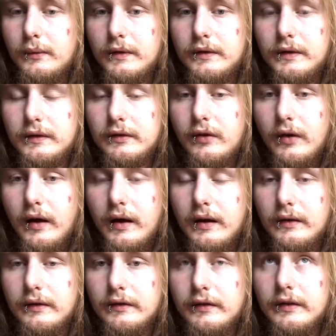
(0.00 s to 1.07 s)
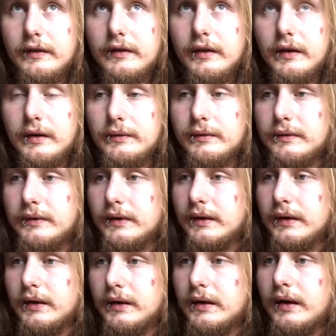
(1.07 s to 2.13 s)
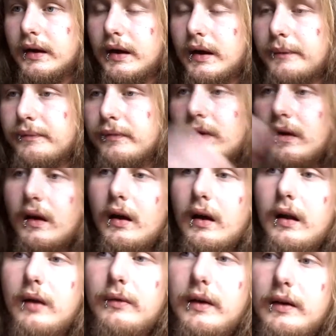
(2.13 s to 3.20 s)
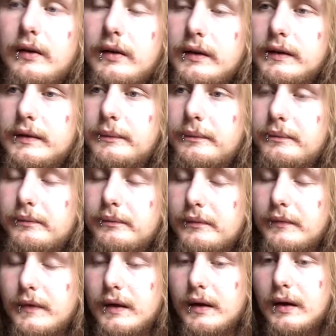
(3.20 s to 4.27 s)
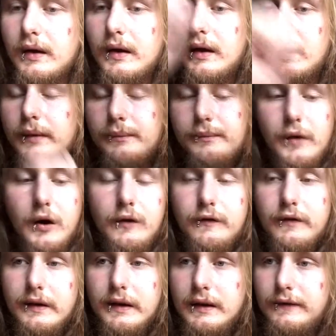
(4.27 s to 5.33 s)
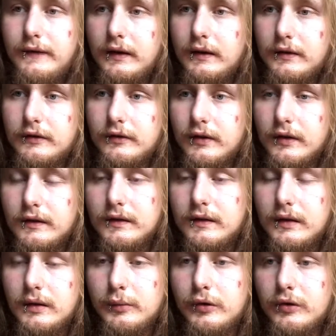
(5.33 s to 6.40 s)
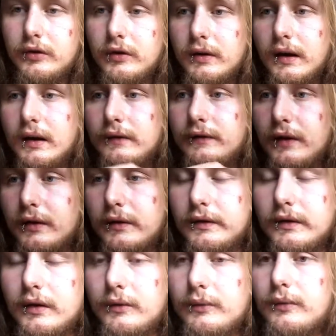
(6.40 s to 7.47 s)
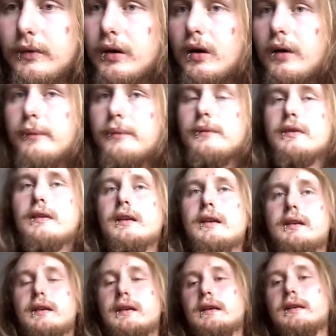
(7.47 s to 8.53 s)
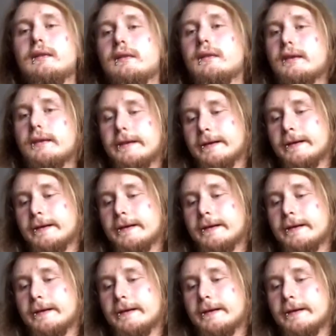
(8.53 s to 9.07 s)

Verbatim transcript: which is great. So um, anyway, guys, um, hopefully, fingers crossed, the more I get views, So I'm thinking,